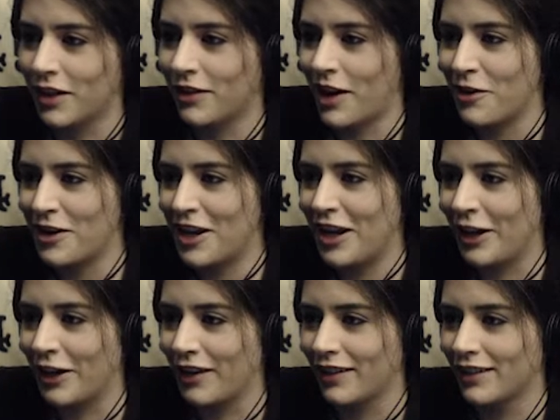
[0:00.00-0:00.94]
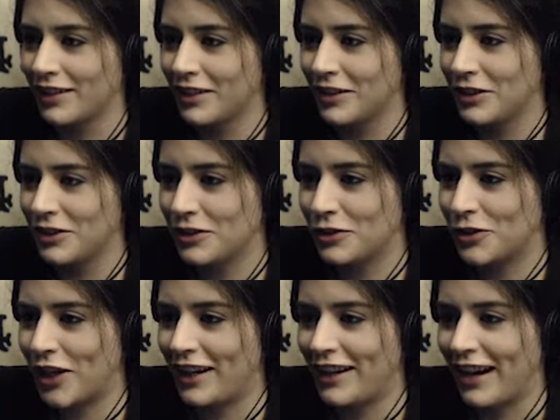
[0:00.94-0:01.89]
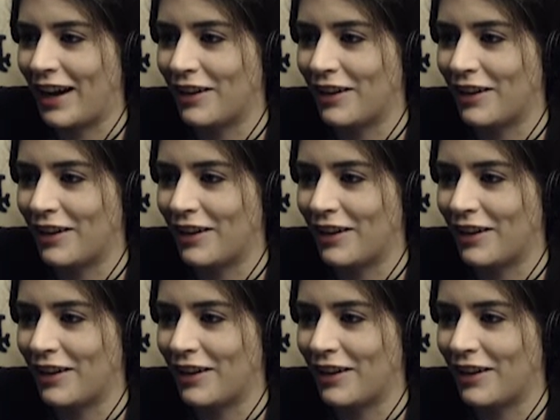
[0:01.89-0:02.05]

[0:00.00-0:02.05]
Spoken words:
Around here, stranded